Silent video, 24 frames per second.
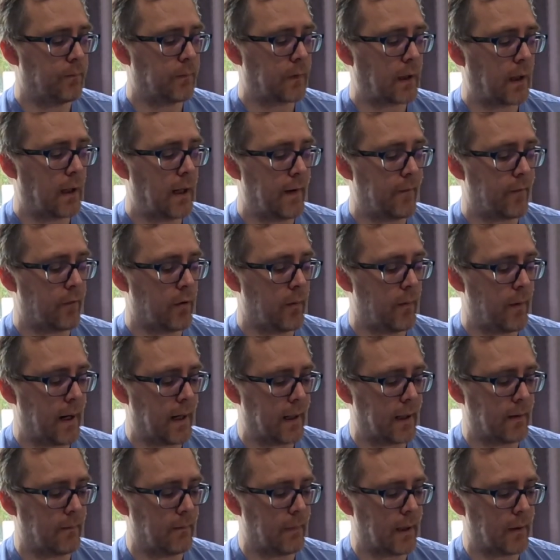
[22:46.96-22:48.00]
Cleverer man
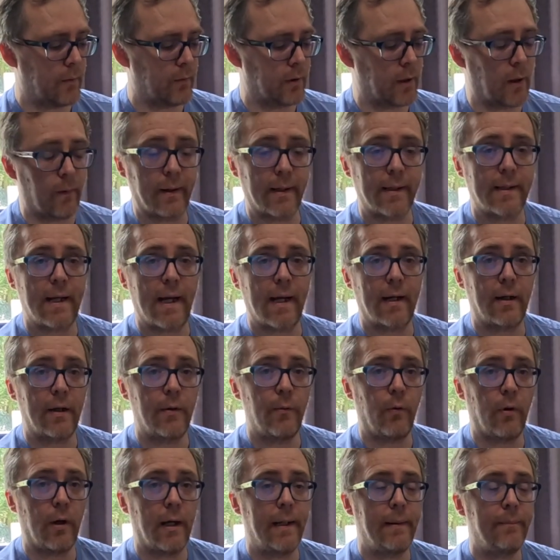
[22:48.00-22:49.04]
than me will know exactly
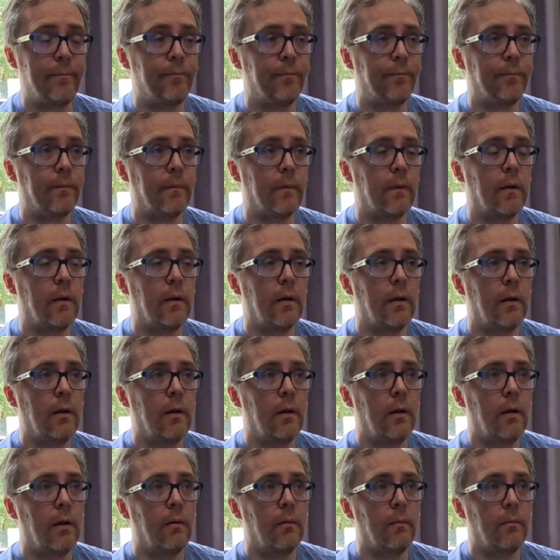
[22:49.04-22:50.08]
why.
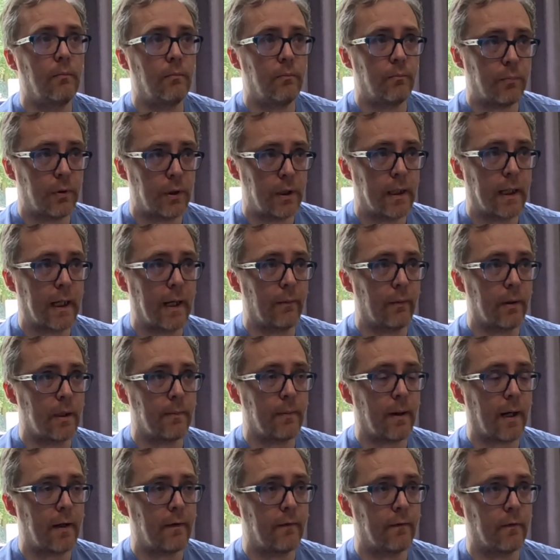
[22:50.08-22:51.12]
But you get what you
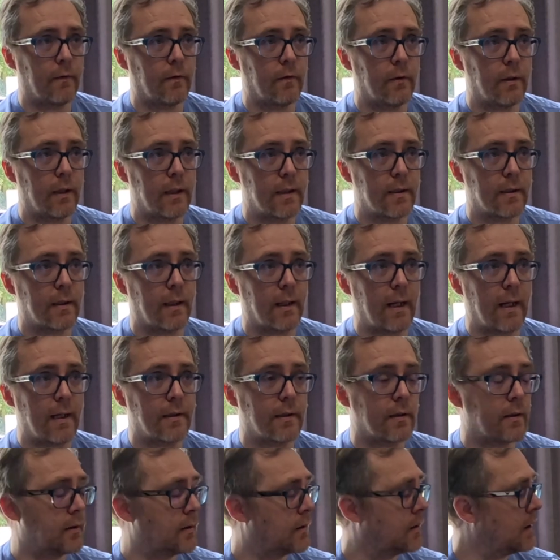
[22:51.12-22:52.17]
pay for, is the
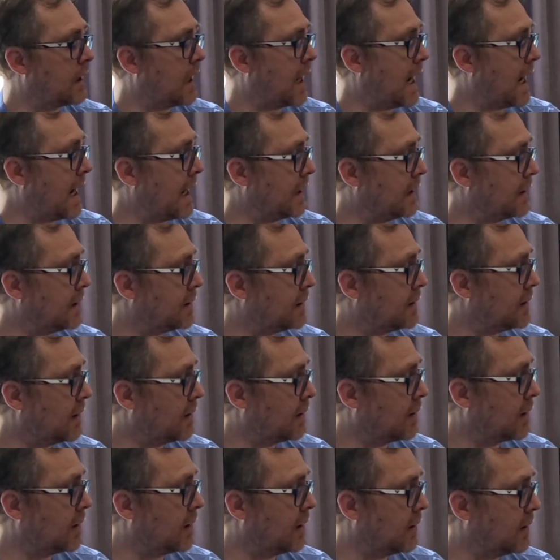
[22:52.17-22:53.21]
lesson. And I'm
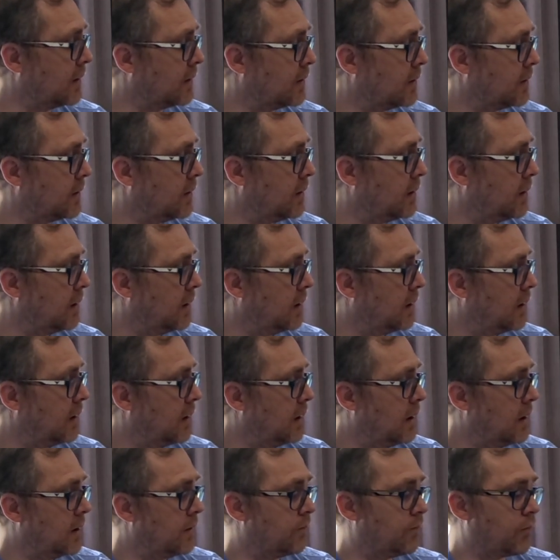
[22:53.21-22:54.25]
going to
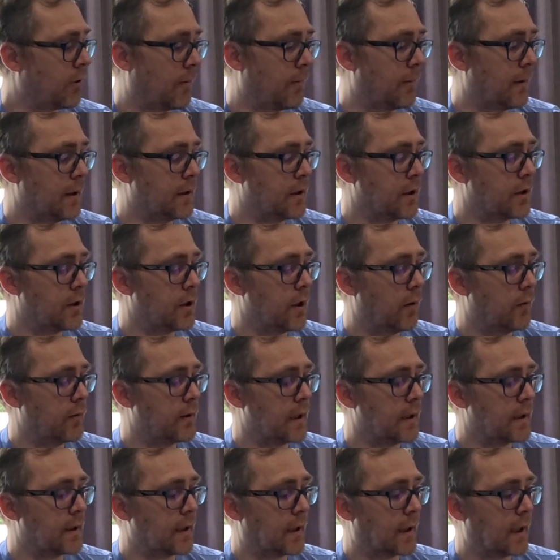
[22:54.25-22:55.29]
probably just use
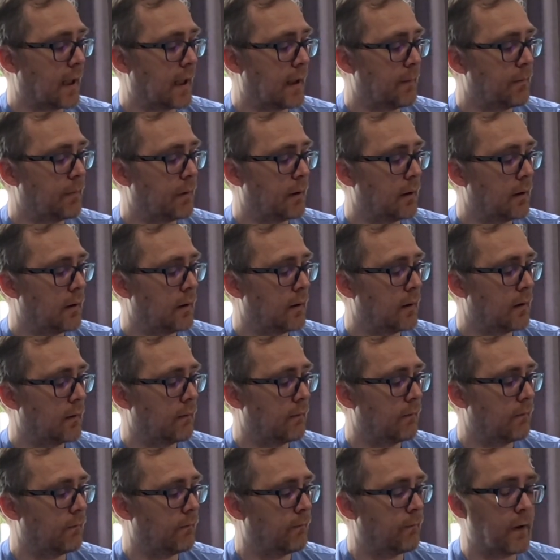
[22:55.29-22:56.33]
it to keep
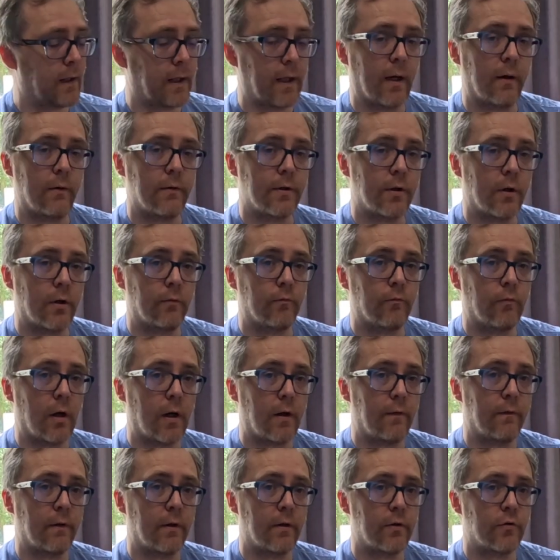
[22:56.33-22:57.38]
videos on
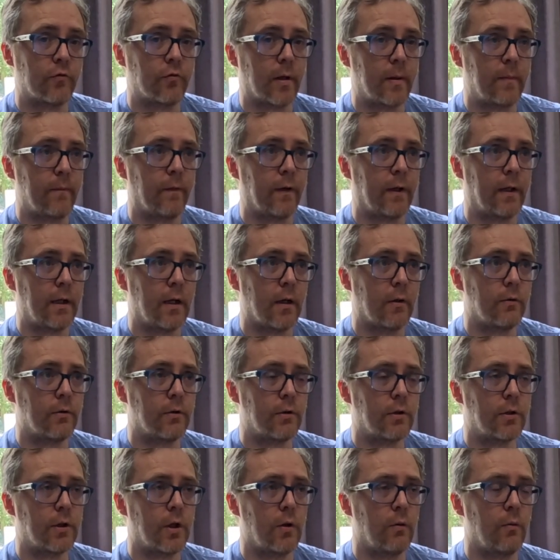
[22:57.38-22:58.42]
rather than stream videos
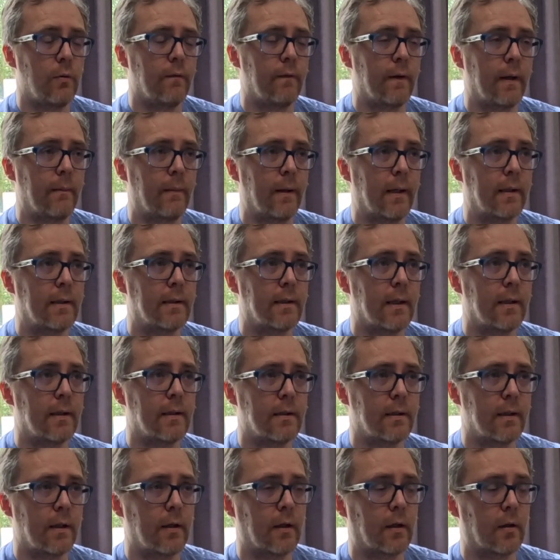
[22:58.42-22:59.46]
too, if that makes sense.
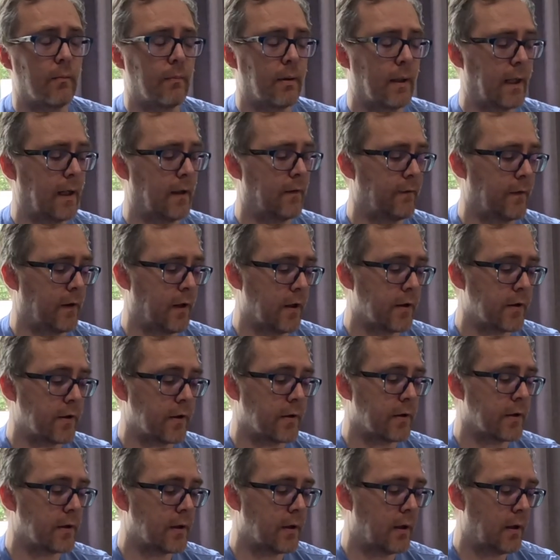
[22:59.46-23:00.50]
So the completed
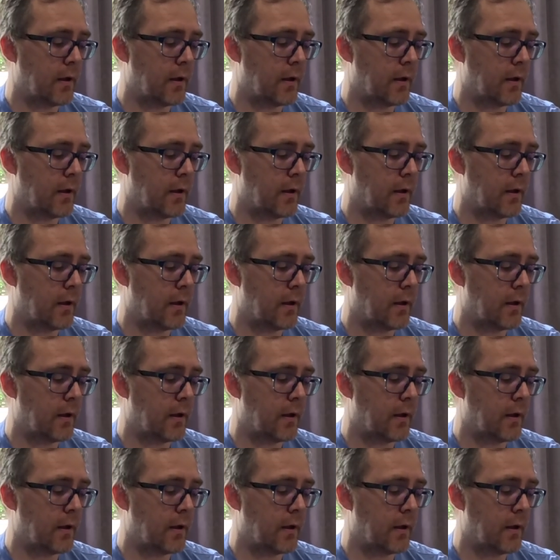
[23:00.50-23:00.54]
versions